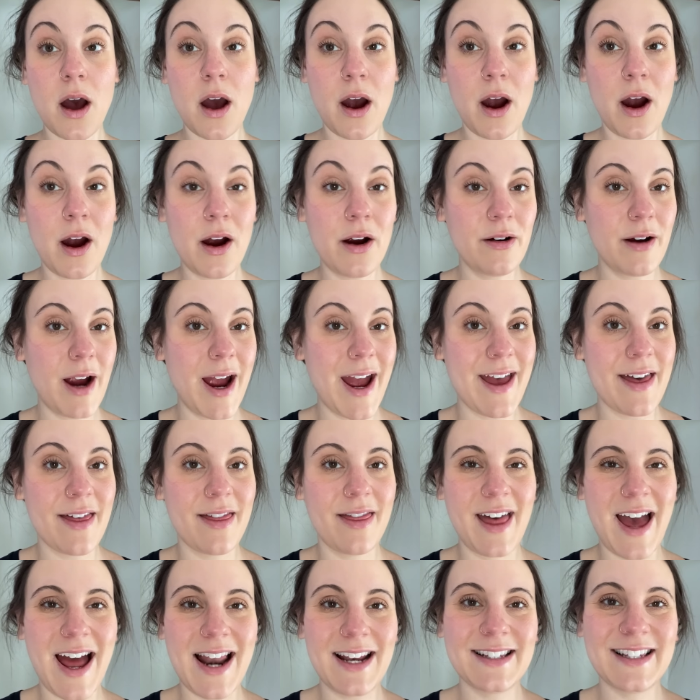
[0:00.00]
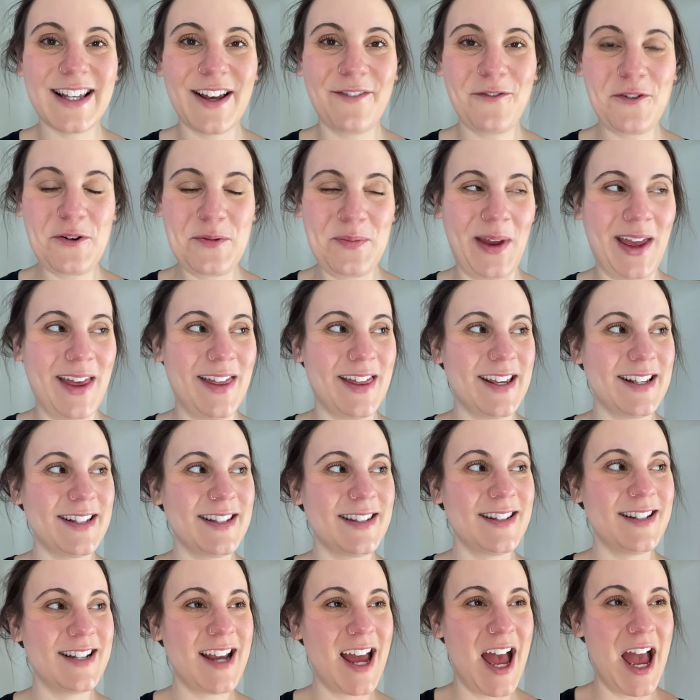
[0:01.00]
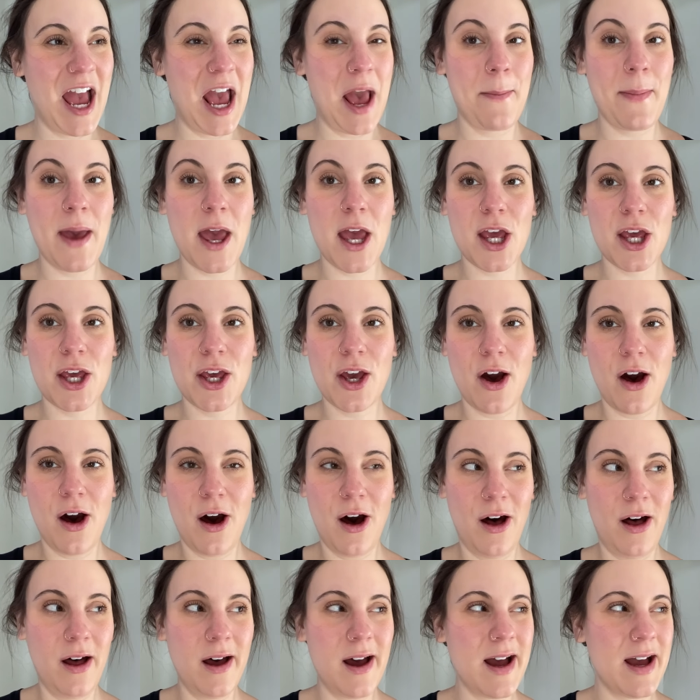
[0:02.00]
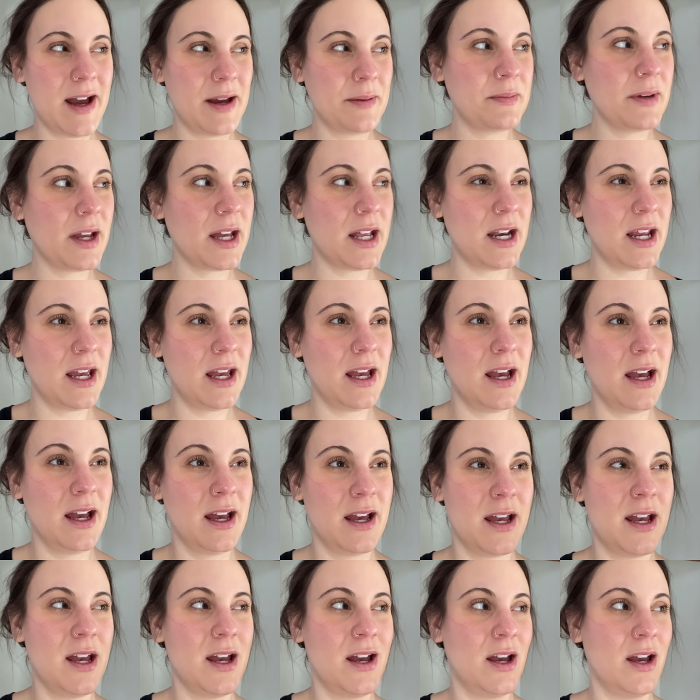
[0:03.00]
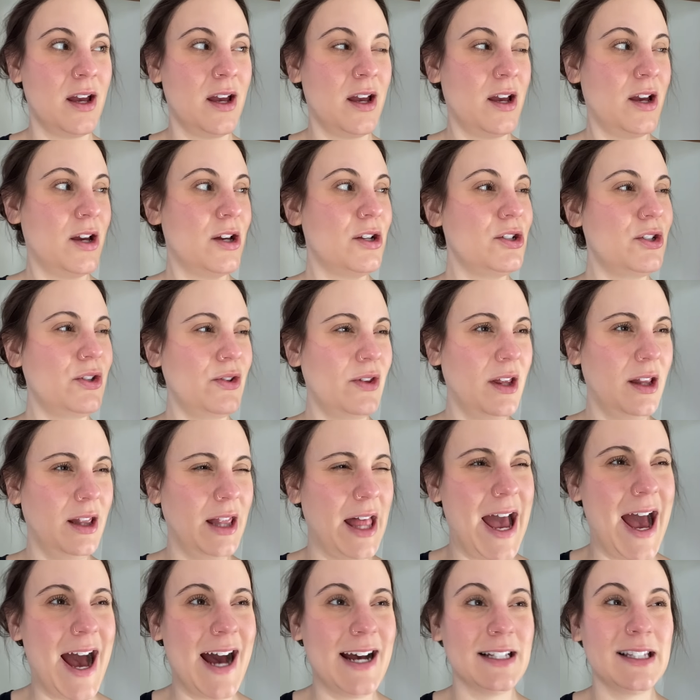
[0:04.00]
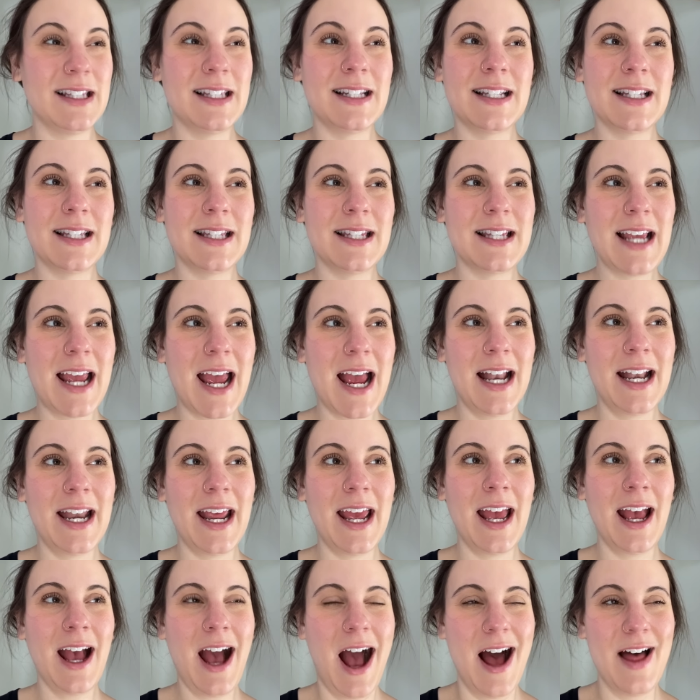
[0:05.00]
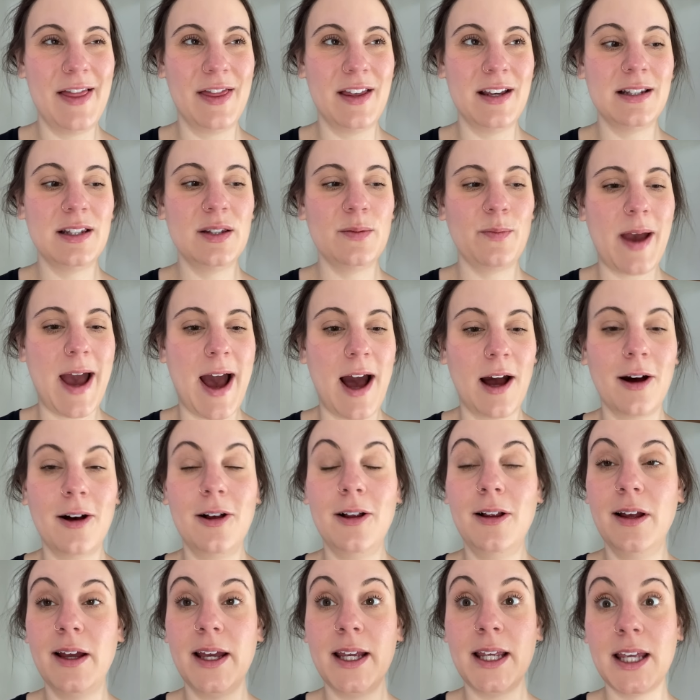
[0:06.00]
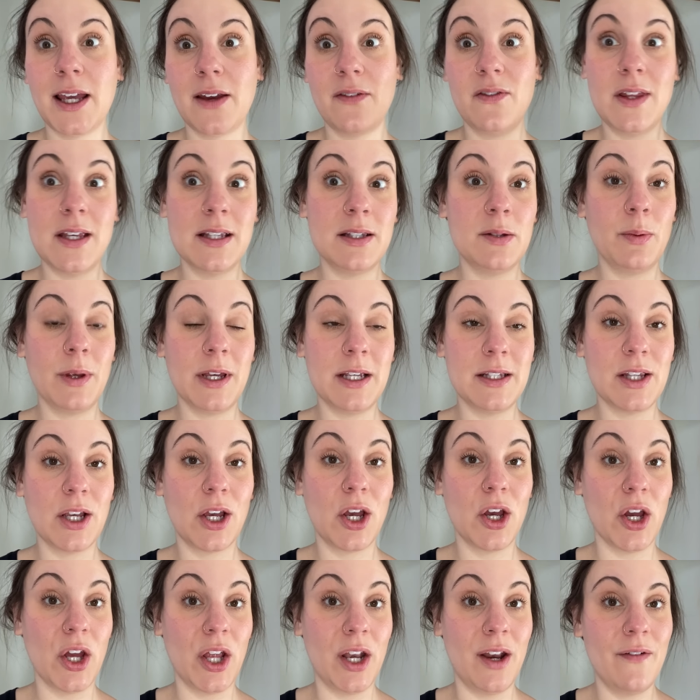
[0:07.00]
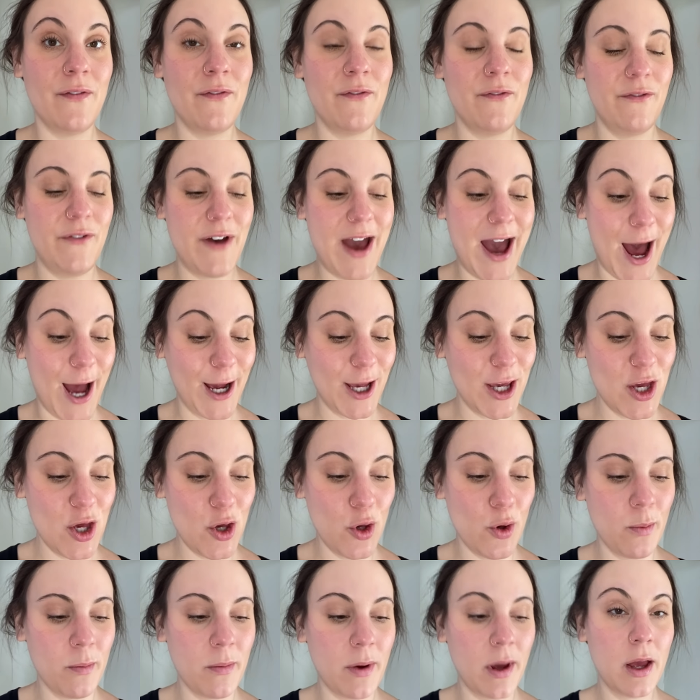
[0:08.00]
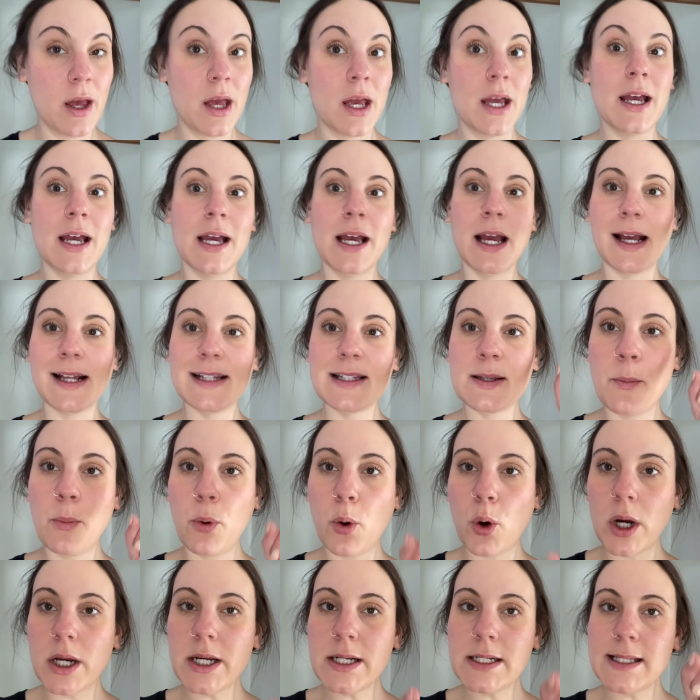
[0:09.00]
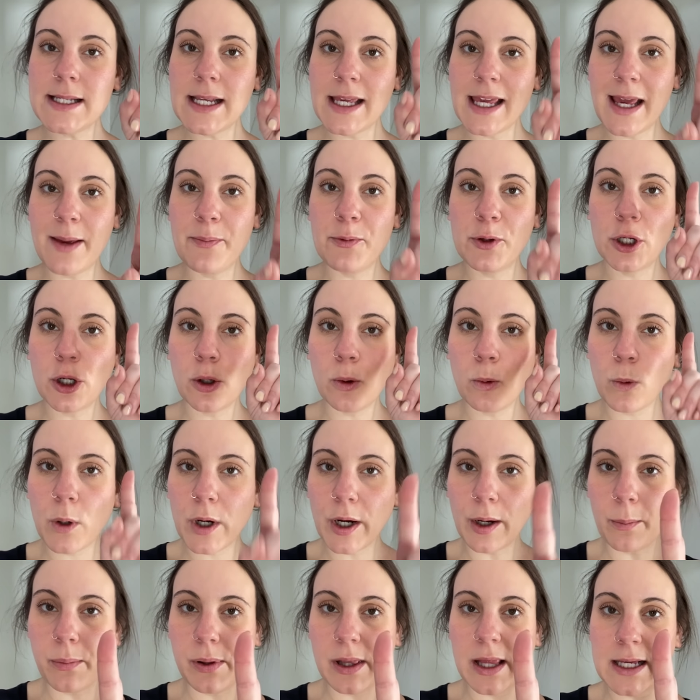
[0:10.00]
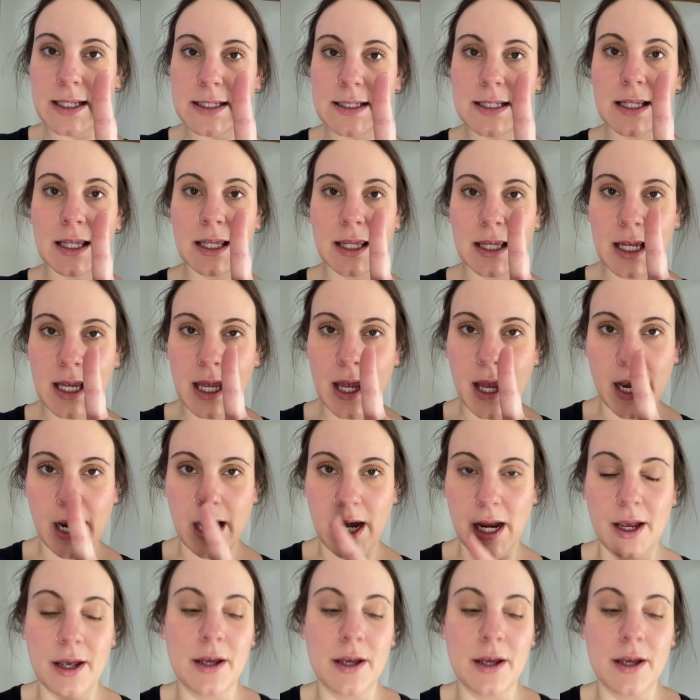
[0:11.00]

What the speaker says: All right, that is it for me this time, y'all. I'm gonna do the last sanding on the spackle and give this place a good vacuum. It's important to keep your workplace clean.